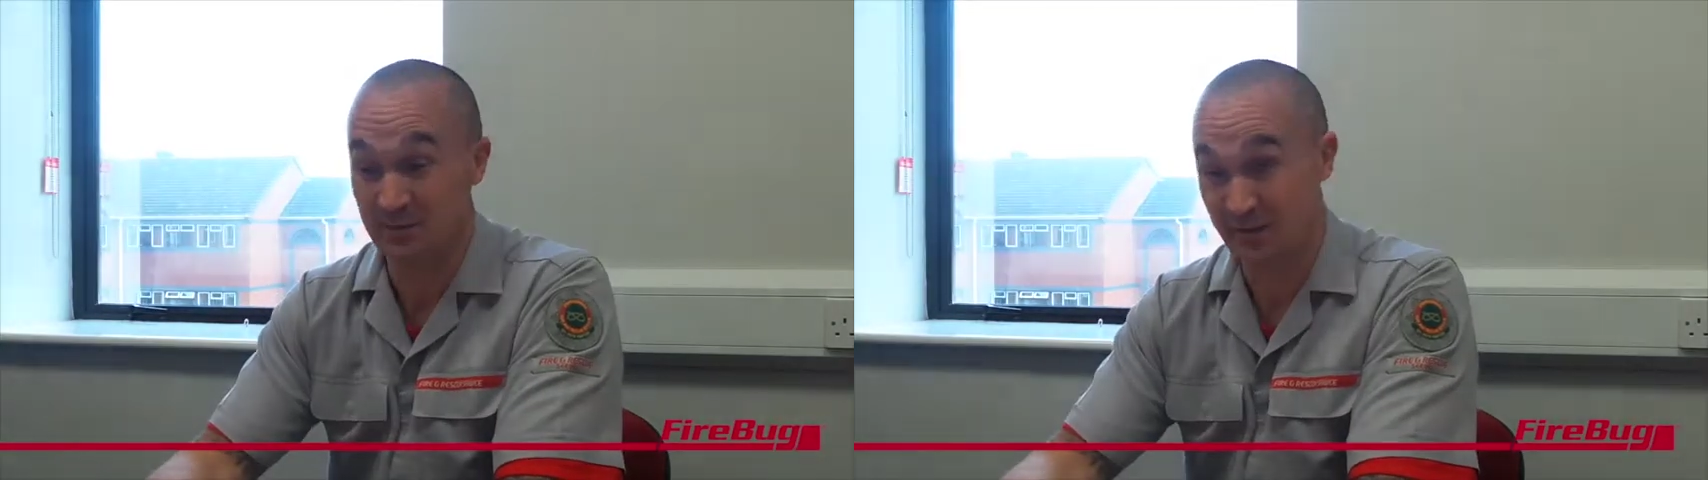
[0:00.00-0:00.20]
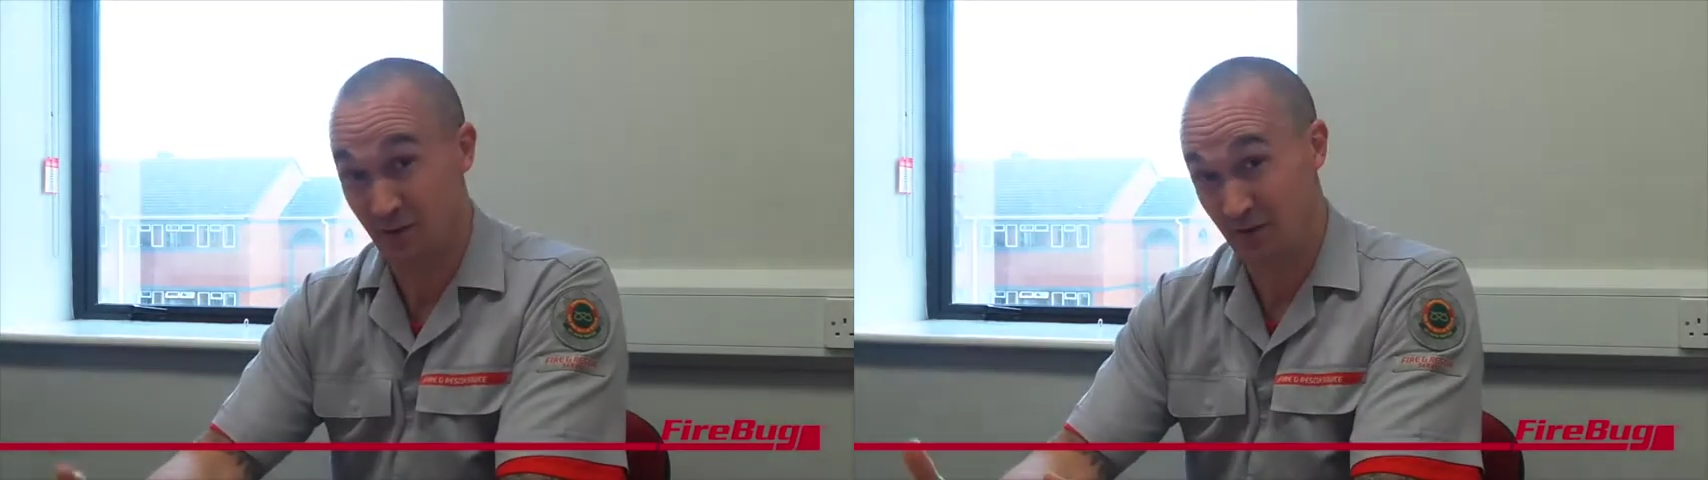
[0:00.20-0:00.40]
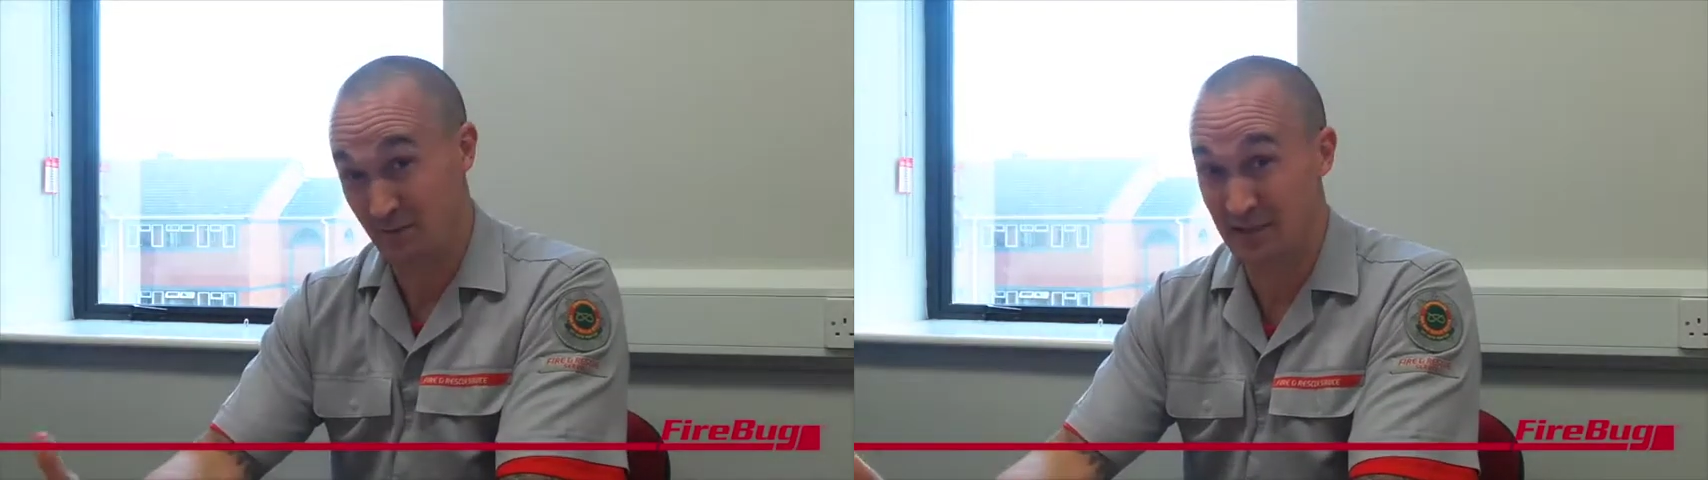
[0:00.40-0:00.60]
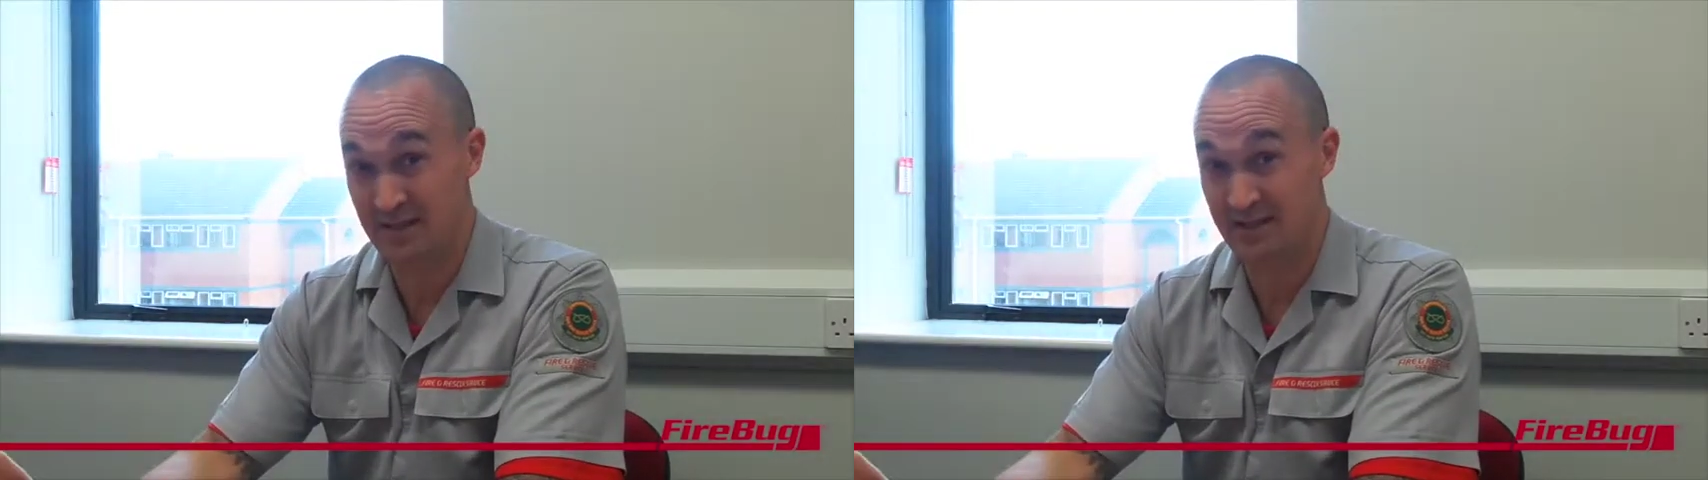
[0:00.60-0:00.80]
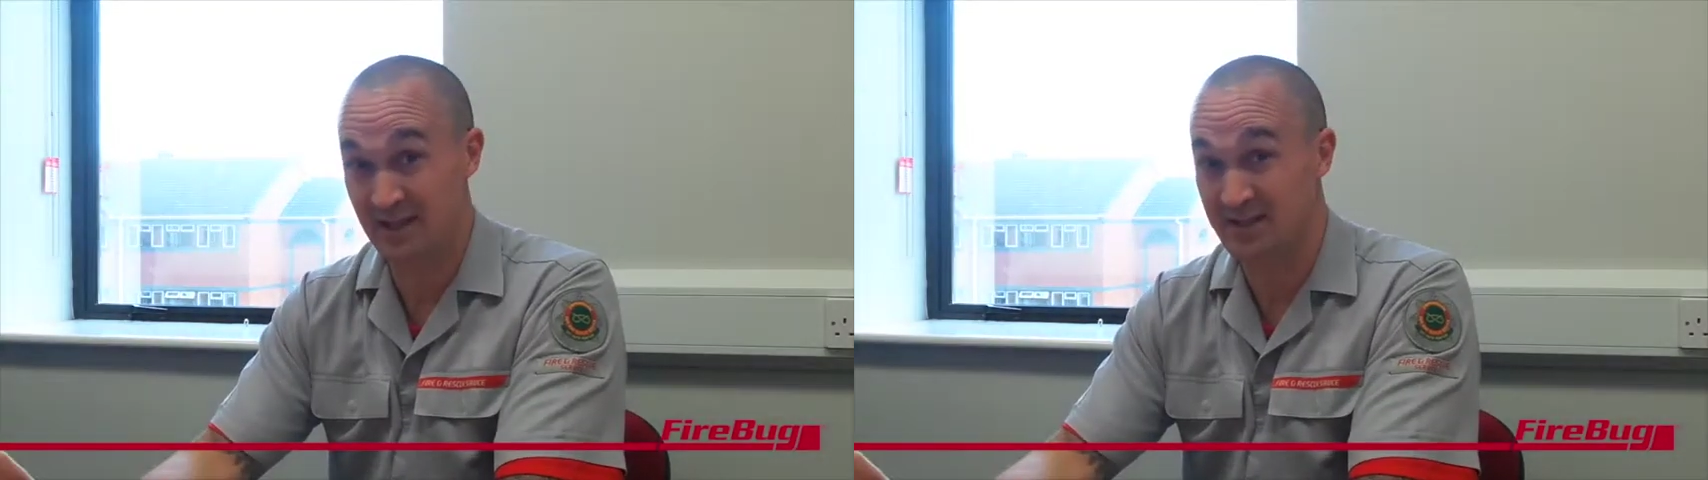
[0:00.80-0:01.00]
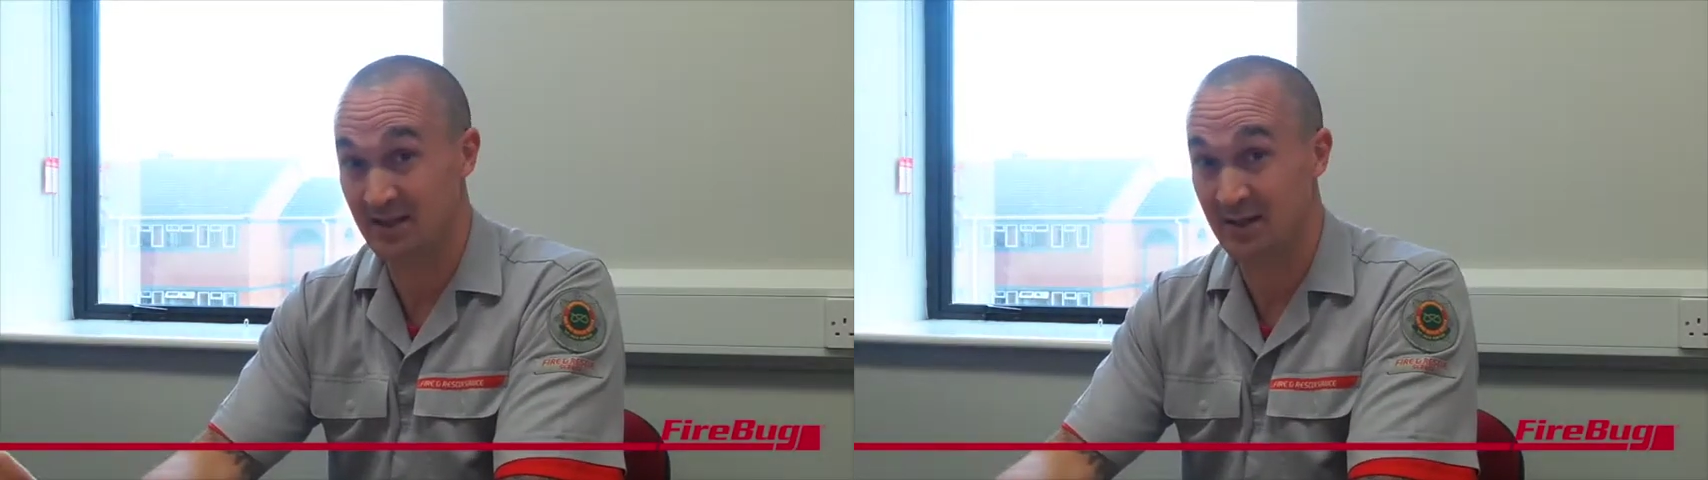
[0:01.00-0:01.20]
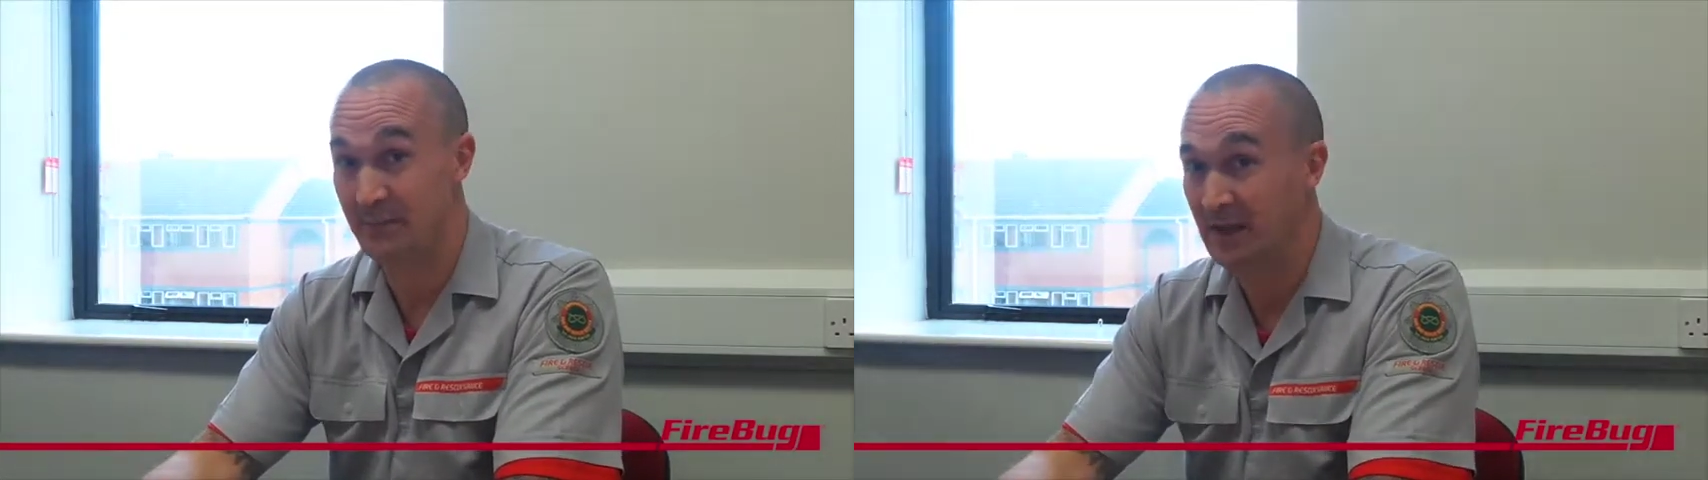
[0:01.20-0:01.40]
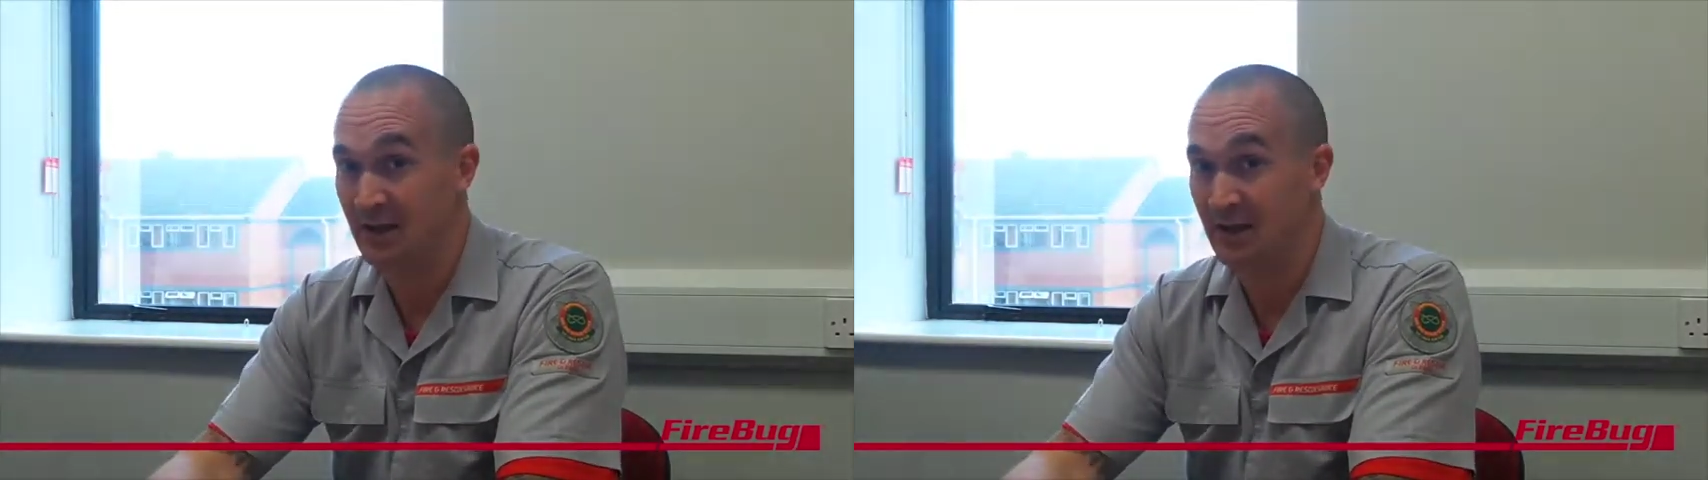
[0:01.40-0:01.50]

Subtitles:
You've got a mist setting,